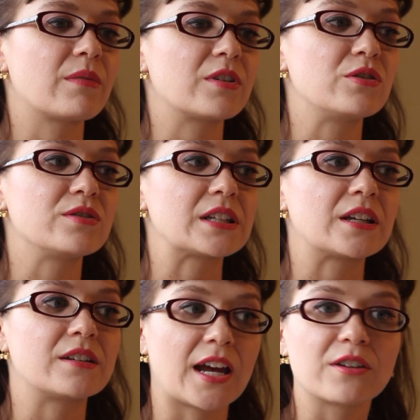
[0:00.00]

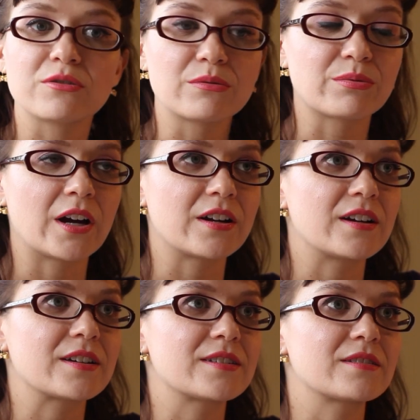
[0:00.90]
Using natural
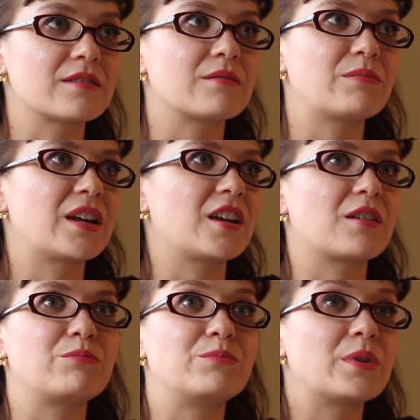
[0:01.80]
products,
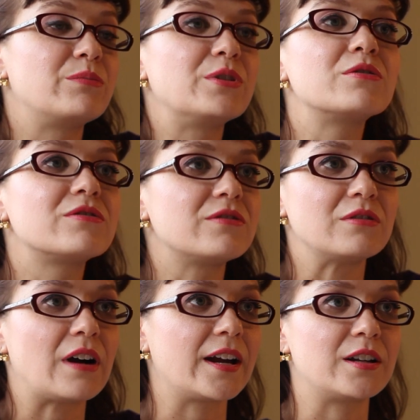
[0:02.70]
making a
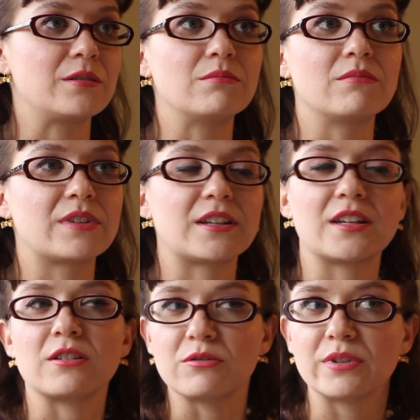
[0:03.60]
beautiful item that
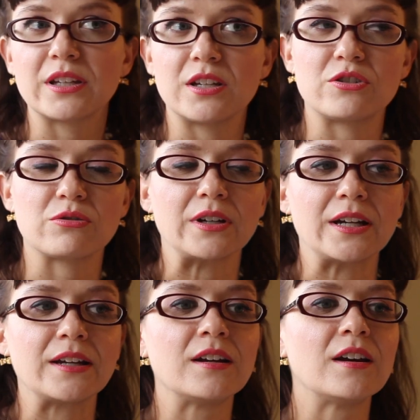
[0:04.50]
they could really
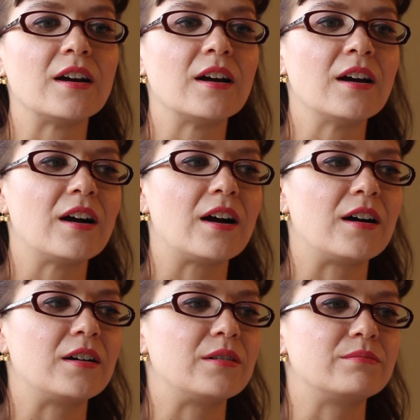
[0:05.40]
enjoy,
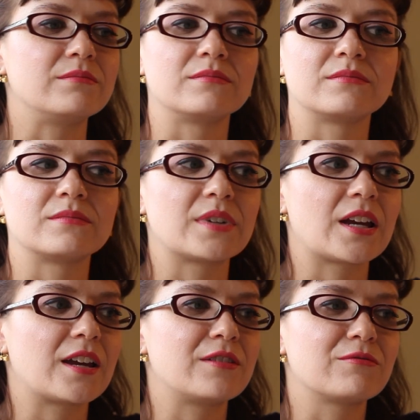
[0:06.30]

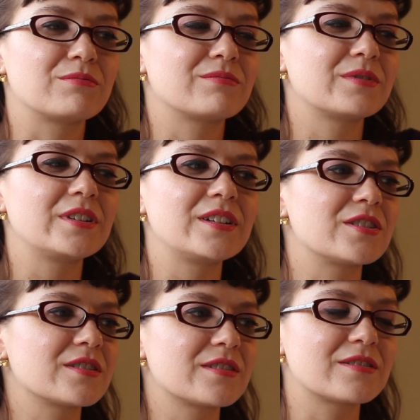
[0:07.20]
and really
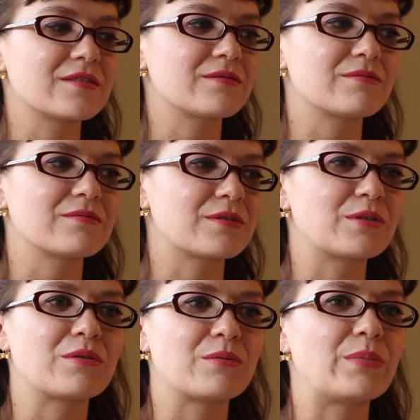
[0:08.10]
just
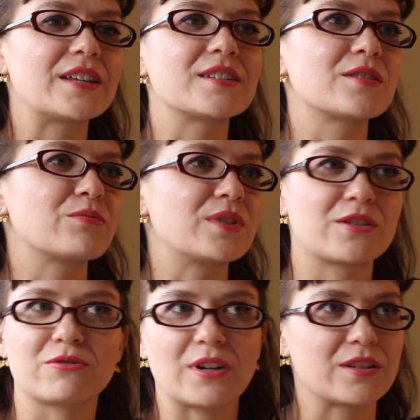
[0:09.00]
the basis was
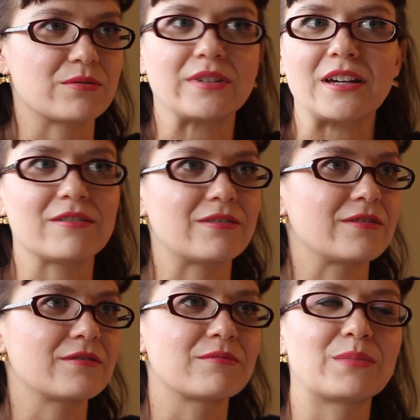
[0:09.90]
stress relief,
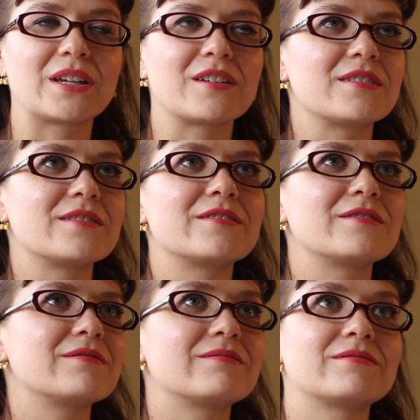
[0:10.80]
because
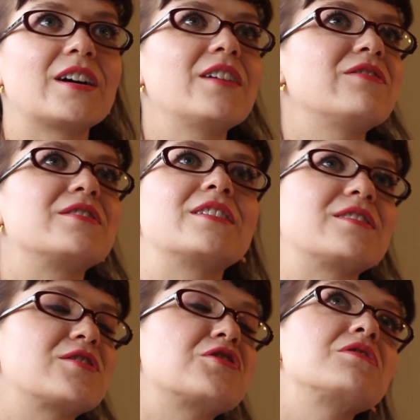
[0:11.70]
life
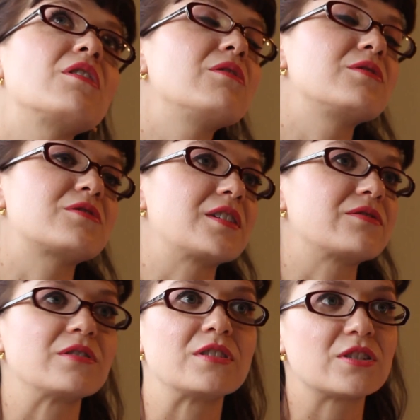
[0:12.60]
gets so
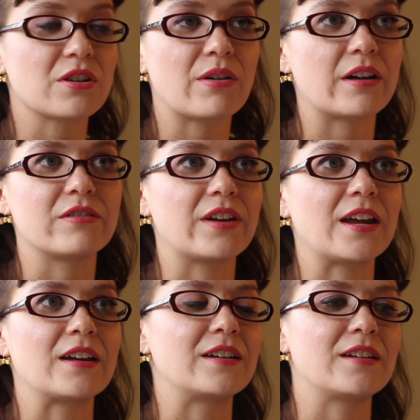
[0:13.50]
stressful and so out of
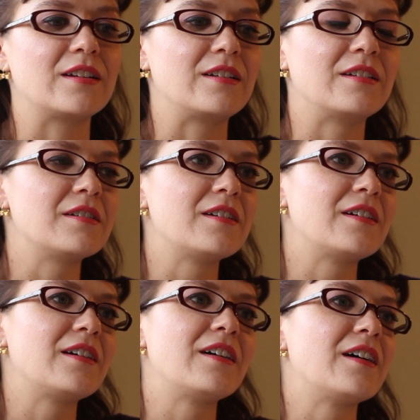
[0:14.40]
hand,
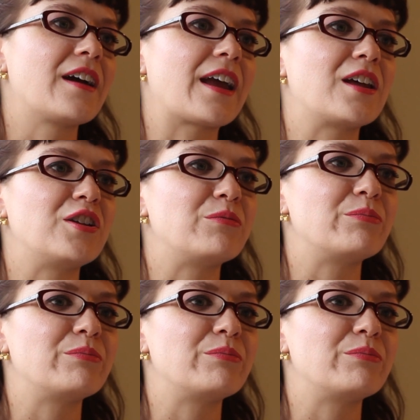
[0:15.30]
and